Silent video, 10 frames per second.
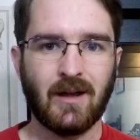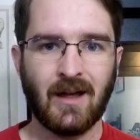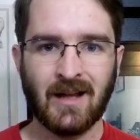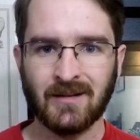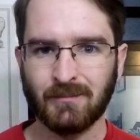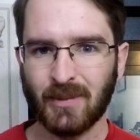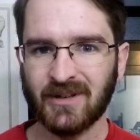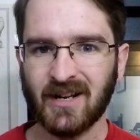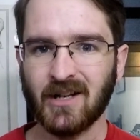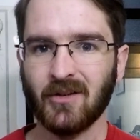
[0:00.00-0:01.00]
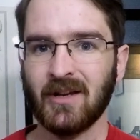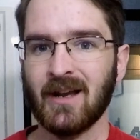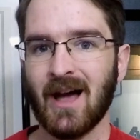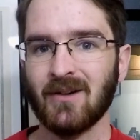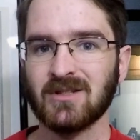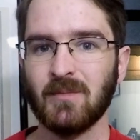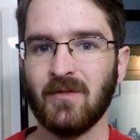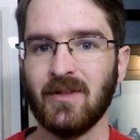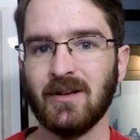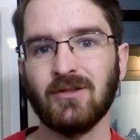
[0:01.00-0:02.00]
and particularly how some of
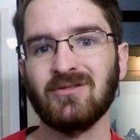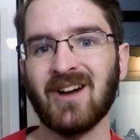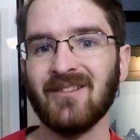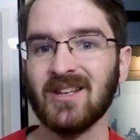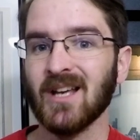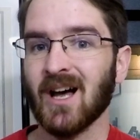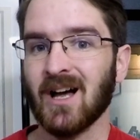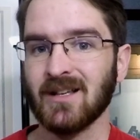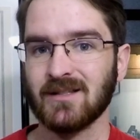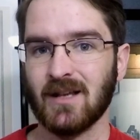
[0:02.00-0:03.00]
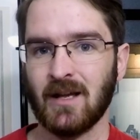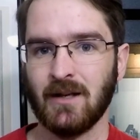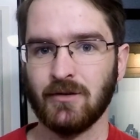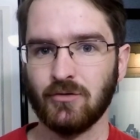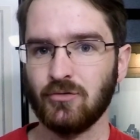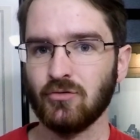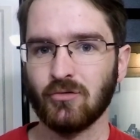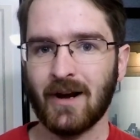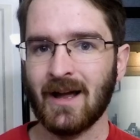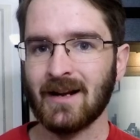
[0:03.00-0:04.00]
the gravitas and
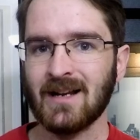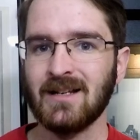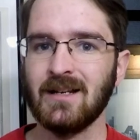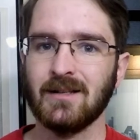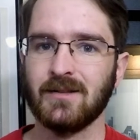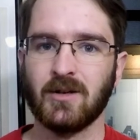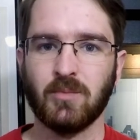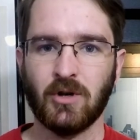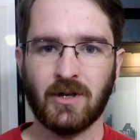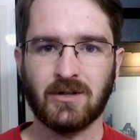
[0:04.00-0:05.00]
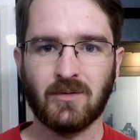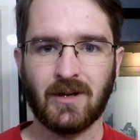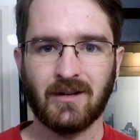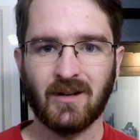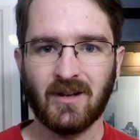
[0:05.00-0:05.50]
grand ideas that are put into it